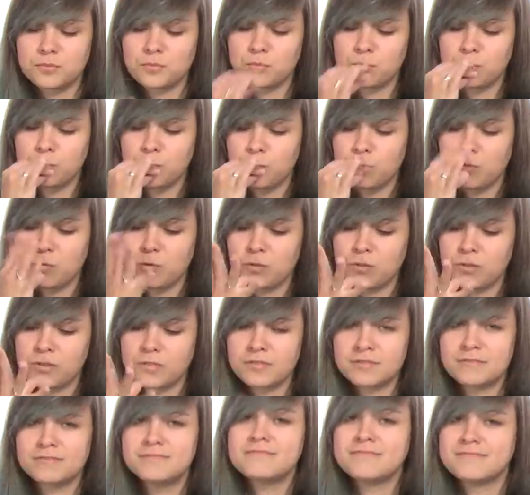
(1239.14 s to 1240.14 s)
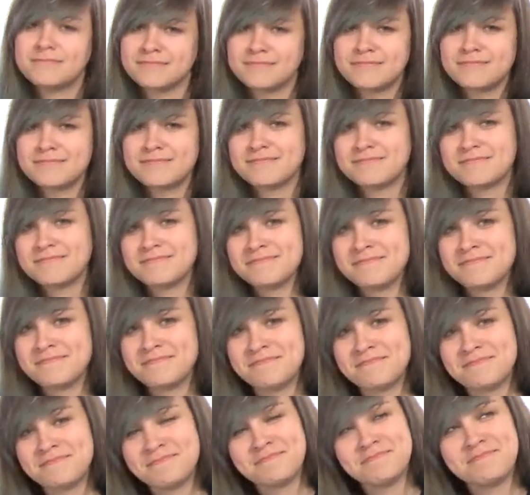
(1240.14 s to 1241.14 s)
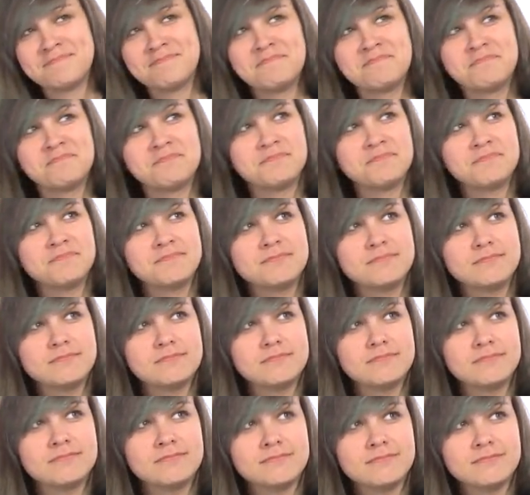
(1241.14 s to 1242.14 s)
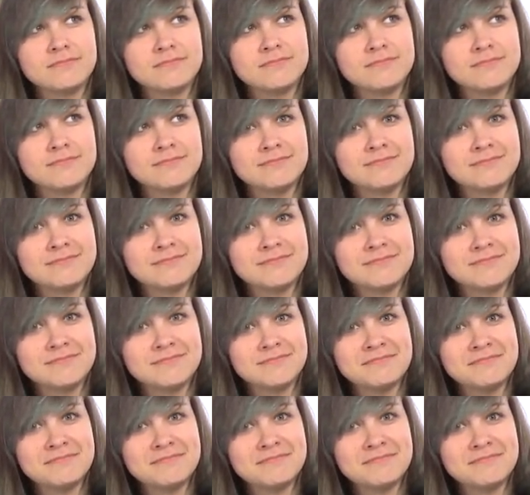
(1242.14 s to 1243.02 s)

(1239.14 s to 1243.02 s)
This person isn't speaking.